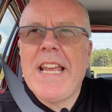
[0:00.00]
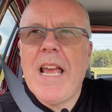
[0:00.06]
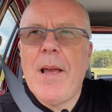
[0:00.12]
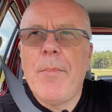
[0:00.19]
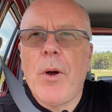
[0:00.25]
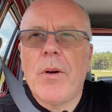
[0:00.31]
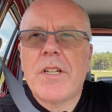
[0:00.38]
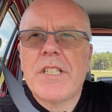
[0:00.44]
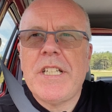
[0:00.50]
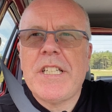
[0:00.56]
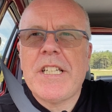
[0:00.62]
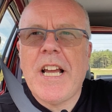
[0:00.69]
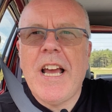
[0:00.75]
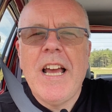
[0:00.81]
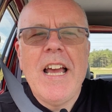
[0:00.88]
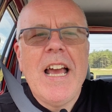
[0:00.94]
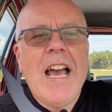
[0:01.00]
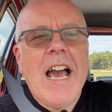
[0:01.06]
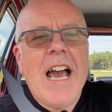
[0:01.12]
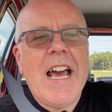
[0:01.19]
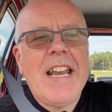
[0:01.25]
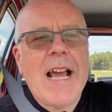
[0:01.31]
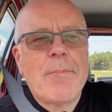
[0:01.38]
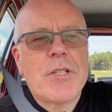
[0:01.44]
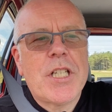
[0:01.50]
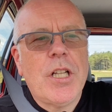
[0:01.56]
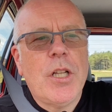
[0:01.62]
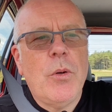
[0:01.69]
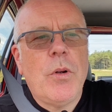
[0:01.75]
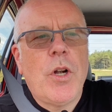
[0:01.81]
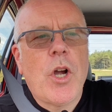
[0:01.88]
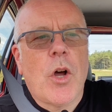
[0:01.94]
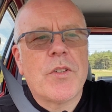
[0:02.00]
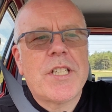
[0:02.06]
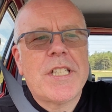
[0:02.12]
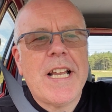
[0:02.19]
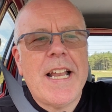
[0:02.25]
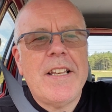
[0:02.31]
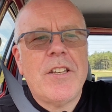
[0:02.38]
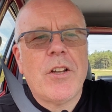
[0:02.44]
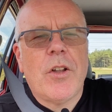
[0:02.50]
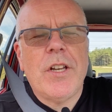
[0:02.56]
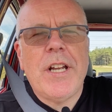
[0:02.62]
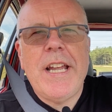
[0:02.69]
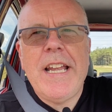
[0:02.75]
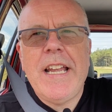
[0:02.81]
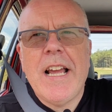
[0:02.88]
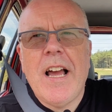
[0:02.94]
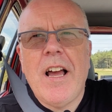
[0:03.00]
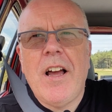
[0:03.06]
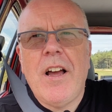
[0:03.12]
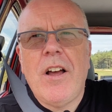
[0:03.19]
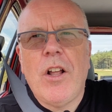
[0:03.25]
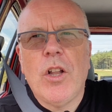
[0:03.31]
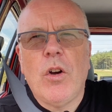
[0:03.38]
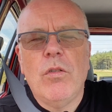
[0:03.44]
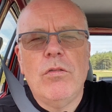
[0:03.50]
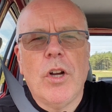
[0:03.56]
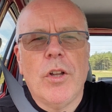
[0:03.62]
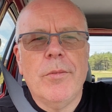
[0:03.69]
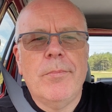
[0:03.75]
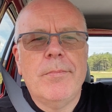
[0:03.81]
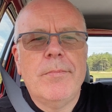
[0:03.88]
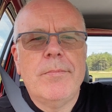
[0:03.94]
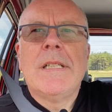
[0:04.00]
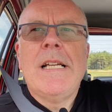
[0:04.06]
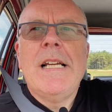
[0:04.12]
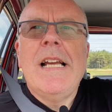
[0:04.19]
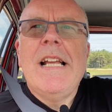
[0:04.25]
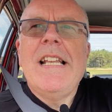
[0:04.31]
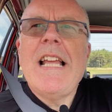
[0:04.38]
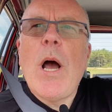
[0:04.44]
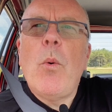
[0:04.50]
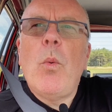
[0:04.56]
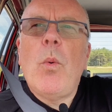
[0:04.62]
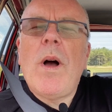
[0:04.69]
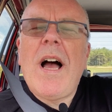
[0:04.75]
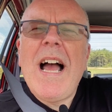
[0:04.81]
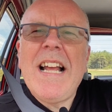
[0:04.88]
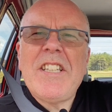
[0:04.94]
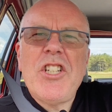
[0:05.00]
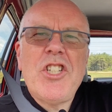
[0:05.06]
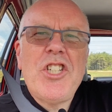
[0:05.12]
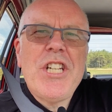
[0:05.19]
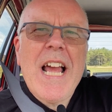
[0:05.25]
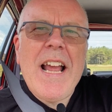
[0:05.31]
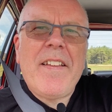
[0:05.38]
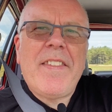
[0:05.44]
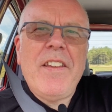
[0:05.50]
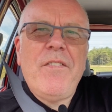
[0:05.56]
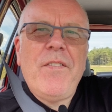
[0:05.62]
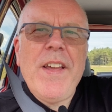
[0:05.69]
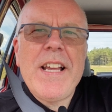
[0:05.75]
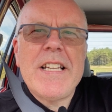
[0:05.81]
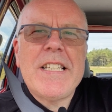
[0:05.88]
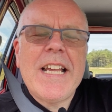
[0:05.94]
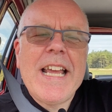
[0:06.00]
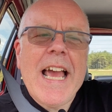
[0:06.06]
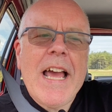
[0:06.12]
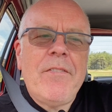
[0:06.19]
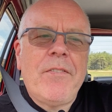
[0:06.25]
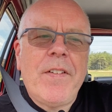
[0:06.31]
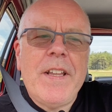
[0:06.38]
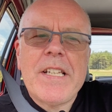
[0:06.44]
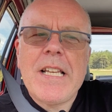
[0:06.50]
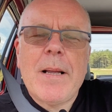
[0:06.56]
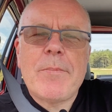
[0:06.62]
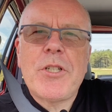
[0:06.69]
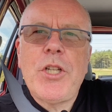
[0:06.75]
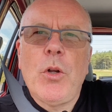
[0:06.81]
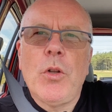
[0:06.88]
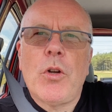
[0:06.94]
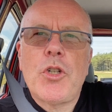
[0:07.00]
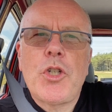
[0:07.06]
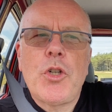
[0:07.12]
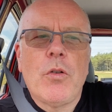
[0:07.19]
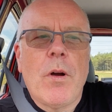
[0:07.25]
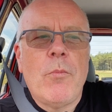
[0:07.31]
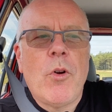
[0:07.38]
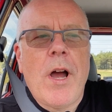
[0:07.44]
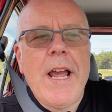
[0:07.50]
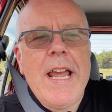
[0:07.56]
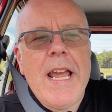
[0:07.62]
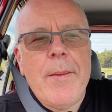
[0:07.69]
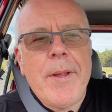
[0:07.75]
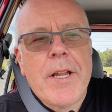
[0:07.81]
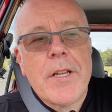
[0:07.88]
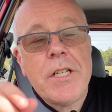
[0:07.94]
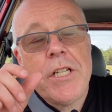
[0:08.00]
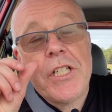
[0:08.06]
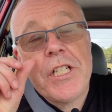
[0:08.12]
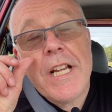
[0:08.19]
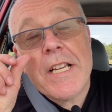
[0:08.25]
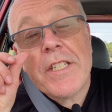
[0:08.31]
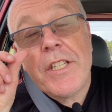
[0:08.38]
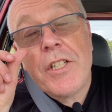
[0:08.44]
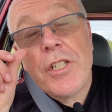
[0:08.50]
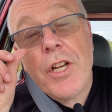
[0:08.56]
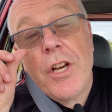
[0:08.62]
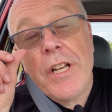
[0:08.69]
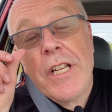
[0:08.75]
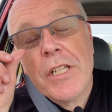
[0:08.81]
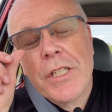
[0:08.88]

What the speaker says: gearbox is an absolute godsend on a long run. Now, I had to check the figures again for this, and I'm still not sure I'm right here, because it says the turning